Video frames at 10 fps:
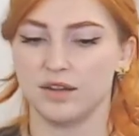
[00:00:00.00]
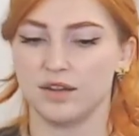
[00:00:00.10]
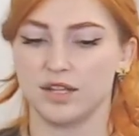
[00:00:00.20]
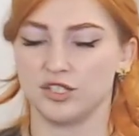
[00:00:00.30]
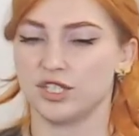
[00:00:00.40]

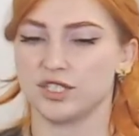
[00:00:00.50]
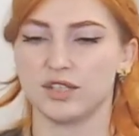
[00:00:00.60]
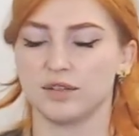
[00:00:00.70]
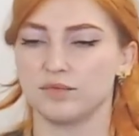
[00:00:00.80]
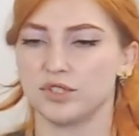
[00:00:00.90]
it's
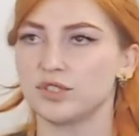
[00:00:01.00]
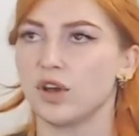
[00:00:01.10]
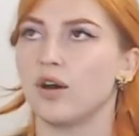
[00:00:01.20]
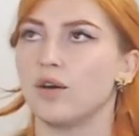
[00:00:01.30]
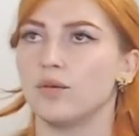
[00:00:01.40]
just
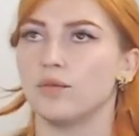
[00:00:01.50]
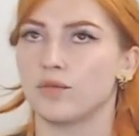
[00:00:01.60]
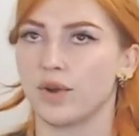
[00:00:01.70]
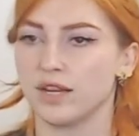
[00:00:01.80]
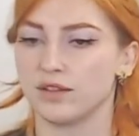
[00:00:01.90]
so
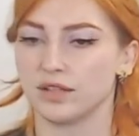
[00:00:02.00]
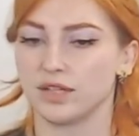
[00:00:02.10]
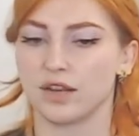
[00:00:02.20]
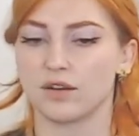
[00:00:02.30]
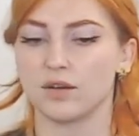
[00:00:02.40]
great to
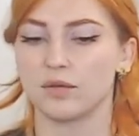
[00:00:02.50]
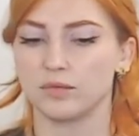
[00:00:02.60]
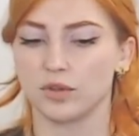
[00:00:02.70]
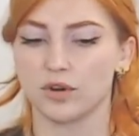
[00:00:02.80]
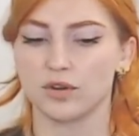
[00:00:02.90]
like
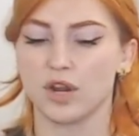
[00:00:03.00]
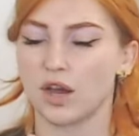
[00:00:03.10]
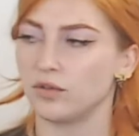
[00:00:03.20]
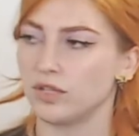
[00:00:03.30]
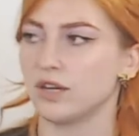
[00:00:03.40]
learn
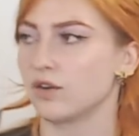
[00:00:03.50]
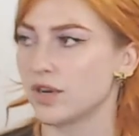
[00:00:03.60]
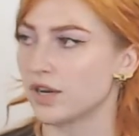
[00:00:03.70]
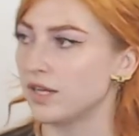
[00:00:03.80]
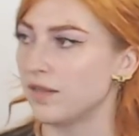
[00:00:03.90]
not only to
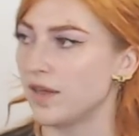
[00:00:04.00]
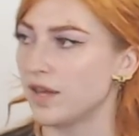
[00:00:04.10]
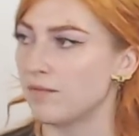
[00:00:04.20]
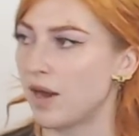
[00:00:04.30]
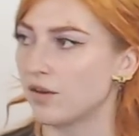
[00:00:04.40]
critically
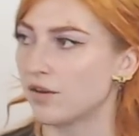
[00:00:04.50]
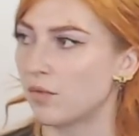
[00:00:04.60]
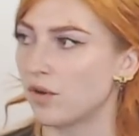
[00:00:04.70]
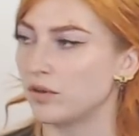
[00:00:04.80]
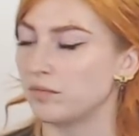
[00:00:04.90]
think about your
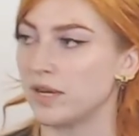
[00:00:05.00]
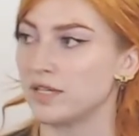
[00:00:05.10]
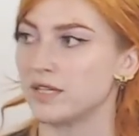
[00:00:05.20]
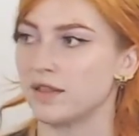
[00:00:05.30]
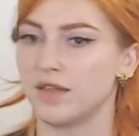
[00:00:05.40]
world,
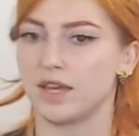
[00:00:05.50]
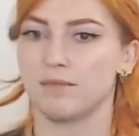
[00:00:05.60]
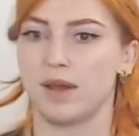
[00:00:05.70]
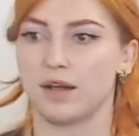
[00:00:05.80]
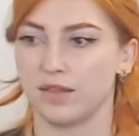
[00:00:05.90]
but to think
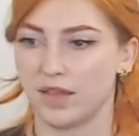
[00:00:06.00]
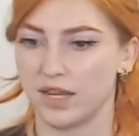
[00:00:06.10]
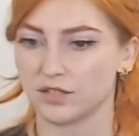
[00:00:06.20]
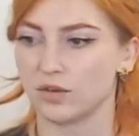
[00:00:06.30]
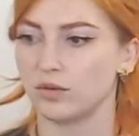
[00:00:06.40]
about
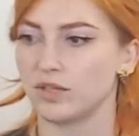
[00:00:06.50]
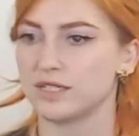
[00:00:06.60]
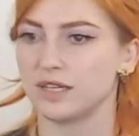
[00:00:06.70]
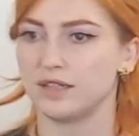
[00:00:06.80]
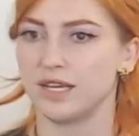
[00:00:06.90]
things
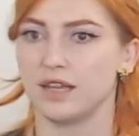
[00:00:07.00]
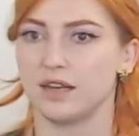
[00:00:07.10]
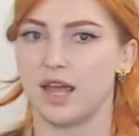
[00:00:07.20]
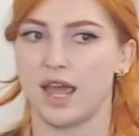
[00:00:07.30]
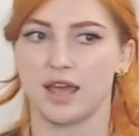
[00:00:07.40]

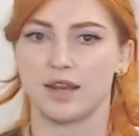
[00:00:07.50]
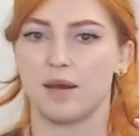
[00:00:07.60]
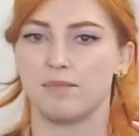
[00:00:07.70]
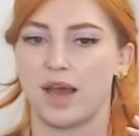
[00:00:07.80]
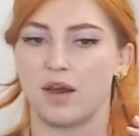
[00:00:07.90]
holistically and
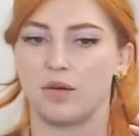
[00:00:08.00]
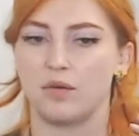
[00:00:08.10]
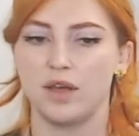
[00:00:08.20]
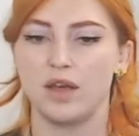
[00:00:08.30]
about